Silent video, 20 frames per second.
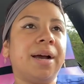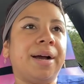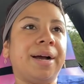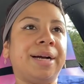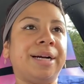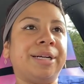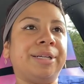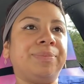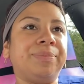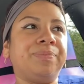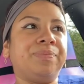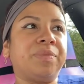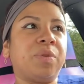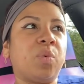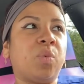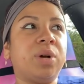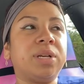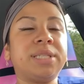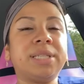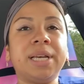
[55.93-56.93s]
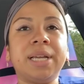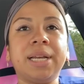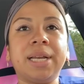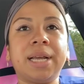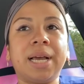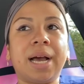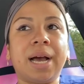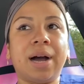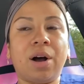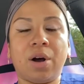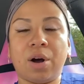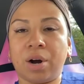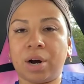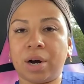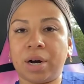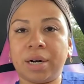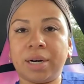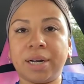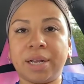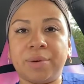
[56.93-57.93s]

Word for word: um wasn't hard